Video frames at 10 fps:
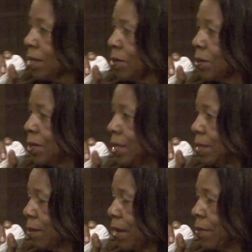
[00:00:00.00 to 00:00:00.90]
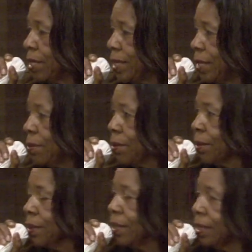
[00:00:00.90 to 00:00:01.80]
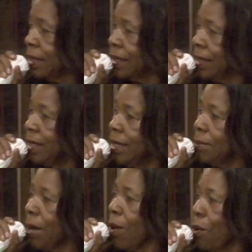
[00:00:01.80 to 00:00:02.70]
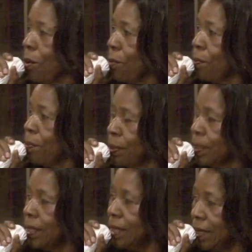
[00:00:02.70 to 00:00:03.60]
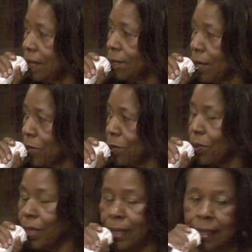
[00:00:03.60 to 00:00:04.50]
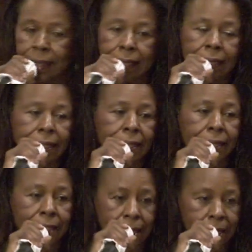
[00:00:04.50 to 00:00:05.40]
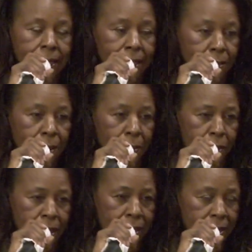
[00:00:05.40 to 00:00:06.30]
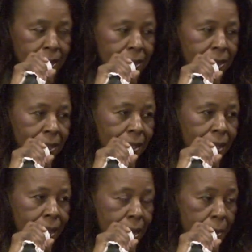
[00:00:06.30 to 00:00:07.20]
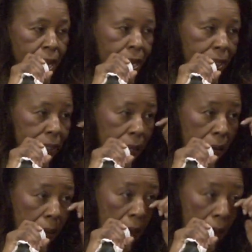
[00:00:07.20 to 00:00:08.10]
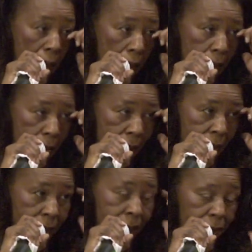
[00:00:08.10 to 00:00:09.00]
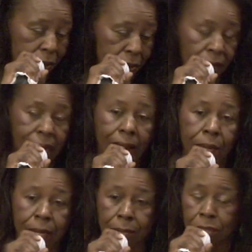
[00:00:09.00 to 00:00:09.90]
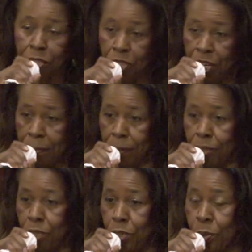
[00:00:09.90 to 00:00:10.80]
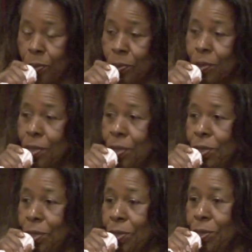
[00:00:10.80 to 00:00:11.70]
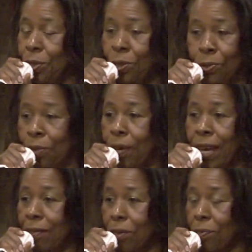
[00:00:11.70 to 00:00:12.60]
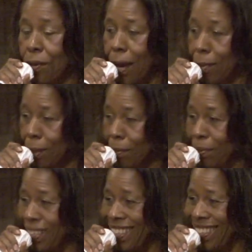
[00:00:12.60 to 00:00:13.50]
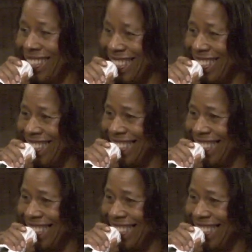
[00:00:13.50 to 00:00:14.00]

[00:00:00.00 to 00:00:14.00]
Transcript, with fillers: He's my master, He's my redeemer, He's my hope, and He's my joy, and He is my peace. Amen. Amen. If you allow Him to shepherd you, you won't have no problem.